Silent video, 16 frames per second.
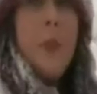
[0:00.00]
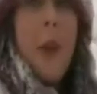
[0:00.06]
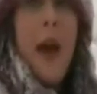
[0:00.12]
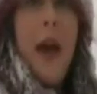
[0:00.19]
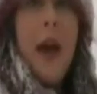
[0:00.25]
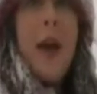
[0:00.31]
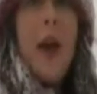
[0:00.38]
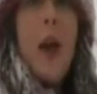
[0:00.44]
its
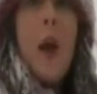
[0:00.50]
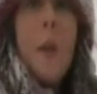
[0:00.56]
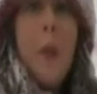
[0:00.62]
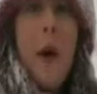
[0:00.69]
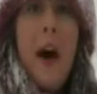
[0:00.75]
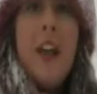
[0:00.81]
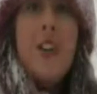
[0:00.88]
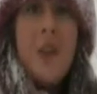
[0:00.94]
way,
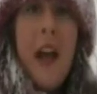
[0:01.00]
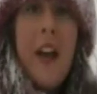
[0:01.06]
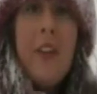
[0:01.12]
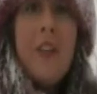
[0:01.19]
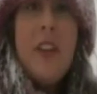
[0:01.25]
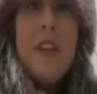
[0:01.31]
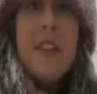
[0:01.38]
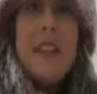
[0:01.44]
but
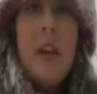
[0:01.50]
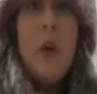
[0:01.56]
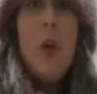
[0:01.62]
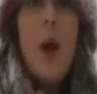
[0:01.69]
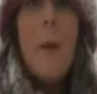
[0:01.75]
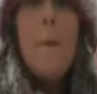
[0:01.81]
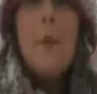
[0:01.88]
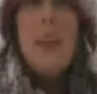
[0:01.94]
traffic is
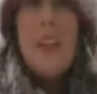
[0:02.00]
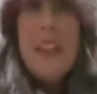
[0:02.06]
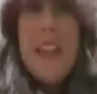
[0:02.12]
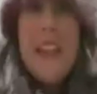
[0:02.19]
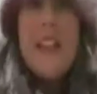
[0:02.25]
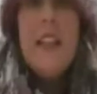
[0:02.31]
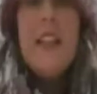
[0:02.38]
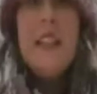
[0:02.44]
still
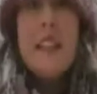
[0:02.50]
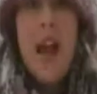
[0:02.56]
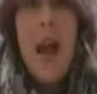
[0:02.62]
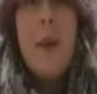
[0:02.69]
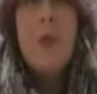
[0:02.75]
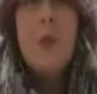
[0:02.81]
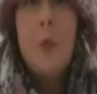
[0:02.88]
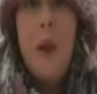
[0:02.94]
completely
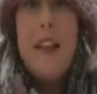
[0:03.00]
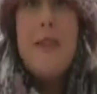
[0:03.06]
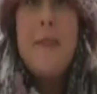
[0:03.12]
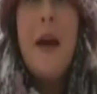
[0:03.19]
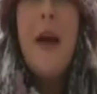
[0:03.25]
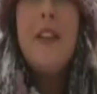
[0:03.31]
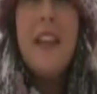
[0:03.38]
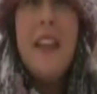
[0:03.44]
stopped
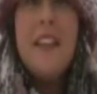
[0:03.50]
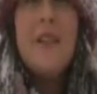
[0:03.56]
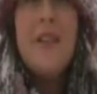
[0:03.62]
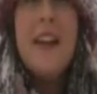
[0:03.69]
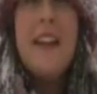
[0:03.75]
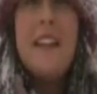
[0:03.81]
westbound lanes of